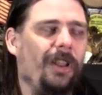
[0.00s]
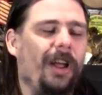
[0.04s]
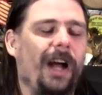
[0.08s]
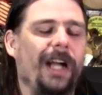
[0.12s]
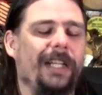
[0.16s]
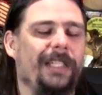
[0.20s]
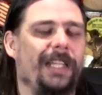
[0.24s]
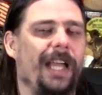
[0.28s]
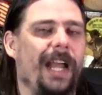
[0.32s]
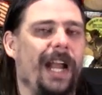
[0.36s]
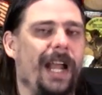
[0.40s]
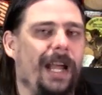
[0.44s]
I
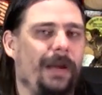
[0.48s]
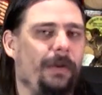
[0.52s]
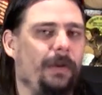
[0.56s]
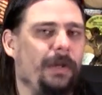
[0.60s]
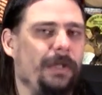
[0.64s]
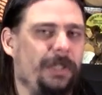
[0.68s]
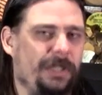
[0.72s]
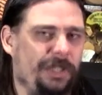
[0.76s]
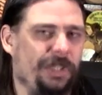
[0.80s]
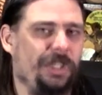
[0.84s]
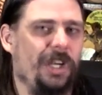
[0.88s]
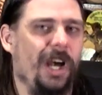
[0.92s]
like that. It
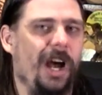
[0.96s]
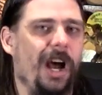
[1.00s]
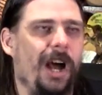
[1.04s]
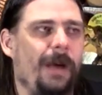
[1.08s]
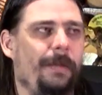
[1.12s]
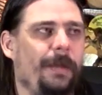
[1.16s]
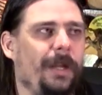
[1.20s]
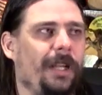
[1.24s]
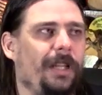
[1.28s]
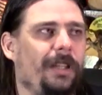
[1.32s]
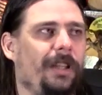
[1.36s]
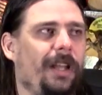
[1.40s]
was
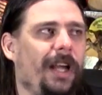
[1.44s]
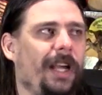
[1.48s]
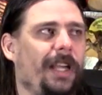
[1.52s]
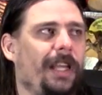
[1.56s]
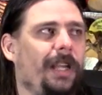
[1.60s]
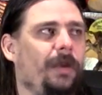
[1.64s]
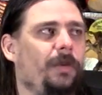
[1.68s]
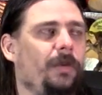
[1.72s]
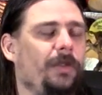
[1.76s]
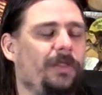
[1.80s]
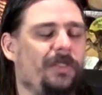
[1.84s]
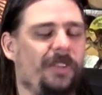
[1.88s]
charming.
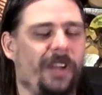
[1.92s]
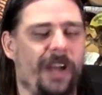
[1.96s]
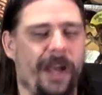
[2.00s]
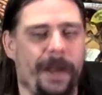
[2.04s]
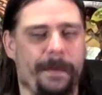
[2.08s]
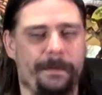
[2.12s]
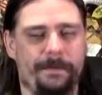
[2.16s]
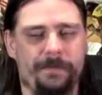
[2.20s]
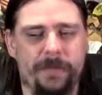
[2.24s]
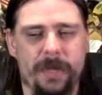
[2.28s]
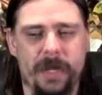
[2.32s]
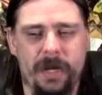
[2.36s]
Like it was
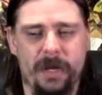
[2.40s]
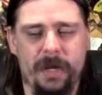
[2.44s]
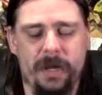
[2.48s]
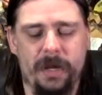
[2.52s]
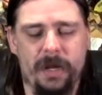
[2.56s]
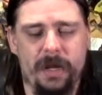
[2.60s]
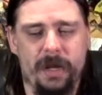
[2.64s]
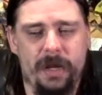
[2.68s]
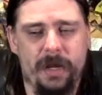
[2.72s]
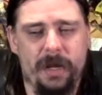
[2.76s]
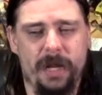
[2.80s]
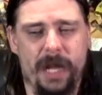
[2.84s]
like,
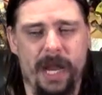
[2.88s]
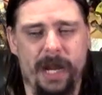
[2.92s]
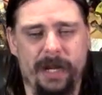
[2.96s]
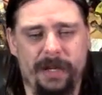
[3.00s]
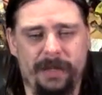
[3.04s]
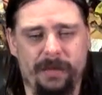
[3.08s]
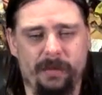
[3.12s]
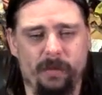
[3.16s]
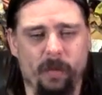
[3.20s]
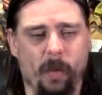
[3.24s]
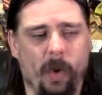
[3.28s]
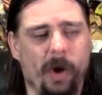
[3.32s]

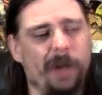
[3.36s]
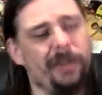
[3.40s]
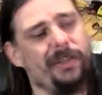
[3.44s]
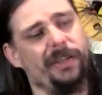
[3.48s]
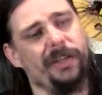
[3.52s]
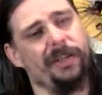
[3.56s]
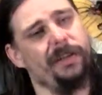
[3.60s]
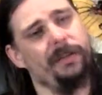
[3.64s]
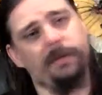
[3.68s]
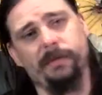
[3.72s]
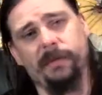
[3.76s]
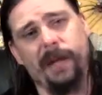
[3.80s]
it
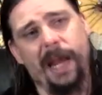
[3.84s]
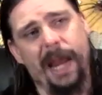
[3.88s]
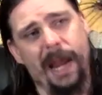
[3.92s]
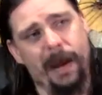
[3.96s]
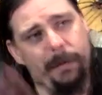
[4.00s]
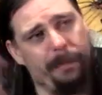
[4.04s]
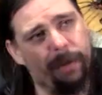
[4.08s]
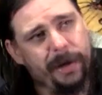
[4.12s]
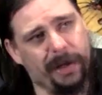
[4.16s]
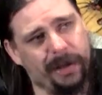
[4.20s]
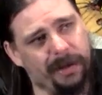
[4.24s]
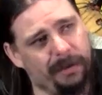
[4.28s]
wasn't
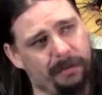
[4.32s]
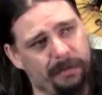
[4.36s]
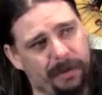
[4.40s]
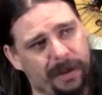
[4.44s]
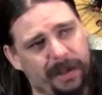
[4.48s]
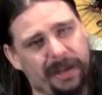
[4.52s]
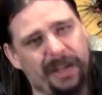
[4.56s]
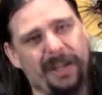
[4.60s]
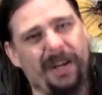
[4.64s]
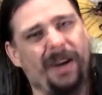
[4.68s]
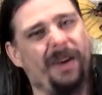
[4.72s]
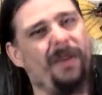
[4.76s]
epic and
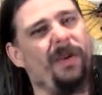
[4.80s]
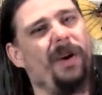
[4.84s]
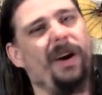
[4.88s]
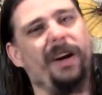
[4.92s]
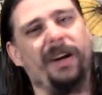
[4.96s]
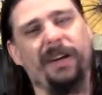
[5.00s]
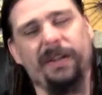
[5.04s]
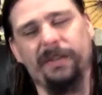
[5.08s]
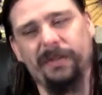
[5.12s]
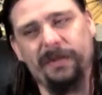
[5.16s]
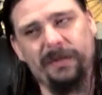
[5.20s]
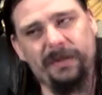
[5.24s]
big. You know
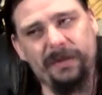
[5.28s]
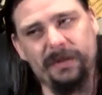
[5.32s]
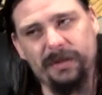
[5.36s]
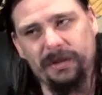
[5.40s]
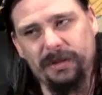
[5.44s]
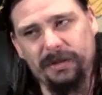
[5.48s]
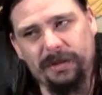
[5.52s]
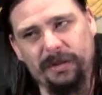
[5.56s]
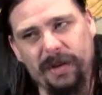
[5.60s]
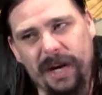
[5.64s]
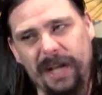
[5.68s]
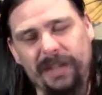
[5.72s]
what?
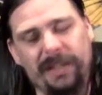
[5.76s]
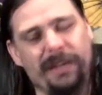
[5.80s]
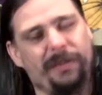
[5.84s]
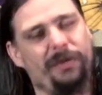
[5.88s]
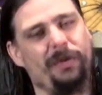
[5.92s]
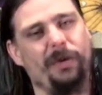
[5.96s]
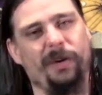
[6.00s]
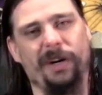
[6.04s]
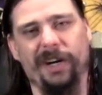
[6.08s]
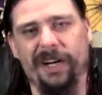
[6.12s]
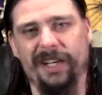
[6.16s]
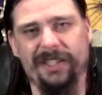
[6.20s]
Grand
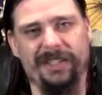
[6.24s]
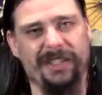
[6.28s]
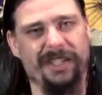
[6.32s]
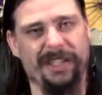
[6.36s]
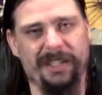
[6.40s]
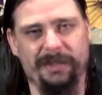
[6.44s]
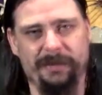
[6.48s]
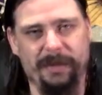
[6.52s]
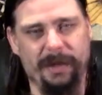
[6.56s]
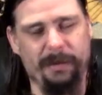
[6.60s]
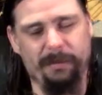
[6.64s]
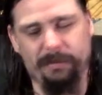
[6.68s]
Theft Auto
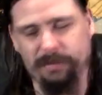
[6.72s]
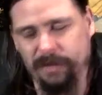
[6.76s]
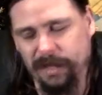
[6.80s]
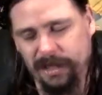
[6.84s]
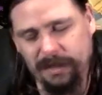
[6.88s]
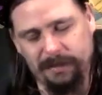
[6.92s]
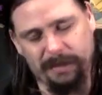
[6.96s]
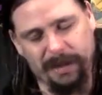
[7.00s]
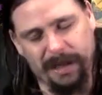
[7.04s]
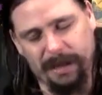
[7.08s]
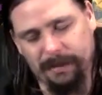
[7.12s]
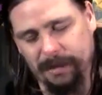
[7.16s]
doesn't
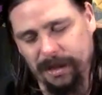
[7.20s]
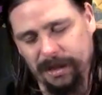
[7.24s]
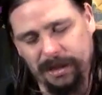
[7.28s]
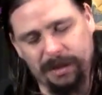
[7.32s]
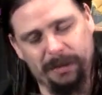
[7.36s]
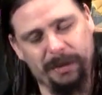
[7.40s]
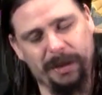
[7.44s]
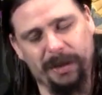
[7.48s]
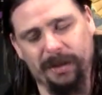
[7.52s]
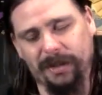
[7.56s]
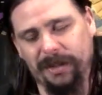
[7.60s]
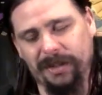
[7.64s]
impress me that
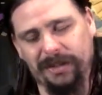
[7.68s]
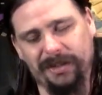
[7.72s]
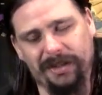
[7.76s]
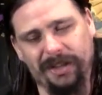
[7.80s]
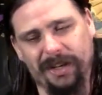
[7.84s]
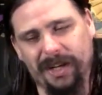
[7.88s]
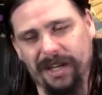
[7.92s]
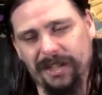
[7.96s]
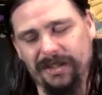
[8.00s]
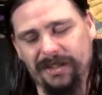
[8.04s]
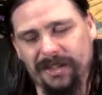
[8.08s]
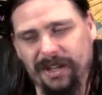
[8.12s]
much. I'll be honest,
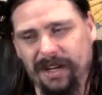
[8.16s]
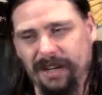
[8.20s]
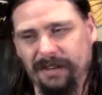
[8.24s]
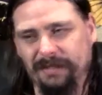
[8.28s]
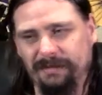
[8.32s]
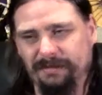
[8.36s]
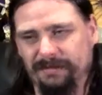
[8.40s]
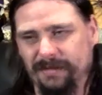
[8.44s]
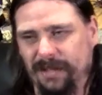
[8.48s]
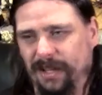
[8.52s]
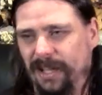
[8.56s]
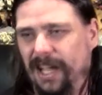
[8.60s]
guys.
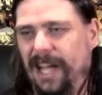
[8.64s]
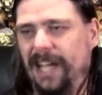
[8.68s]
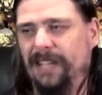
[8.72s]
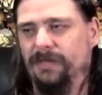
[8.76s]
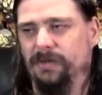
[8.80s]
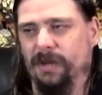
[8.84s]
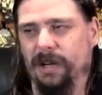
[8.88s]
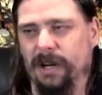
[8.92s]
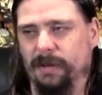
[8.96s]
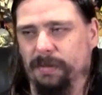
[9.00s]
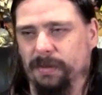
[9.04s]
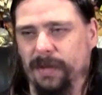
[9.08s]
I, the
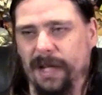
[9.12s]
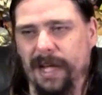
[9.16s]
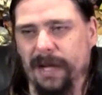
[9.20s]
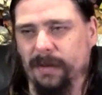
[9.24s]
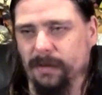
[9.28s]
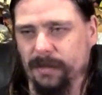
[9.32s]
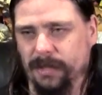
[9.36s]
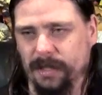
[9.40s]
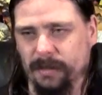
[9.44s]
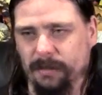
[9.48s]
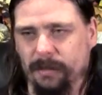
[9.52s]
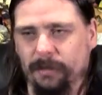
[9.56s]
last one I
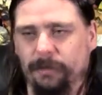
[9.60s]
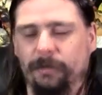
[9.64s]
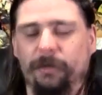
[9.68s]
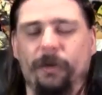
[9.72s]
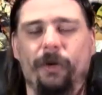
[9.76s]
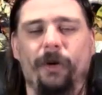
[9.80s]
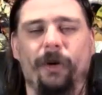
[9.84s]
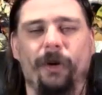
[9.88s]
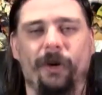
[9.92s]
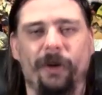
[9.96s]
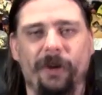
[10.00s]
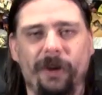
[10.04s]
played was number
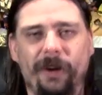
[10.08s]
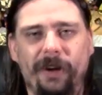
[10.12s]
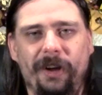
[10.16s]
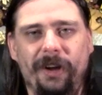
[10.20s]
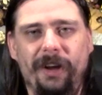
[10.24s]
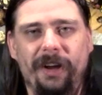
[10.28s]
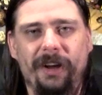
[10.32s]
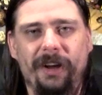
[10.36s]
four.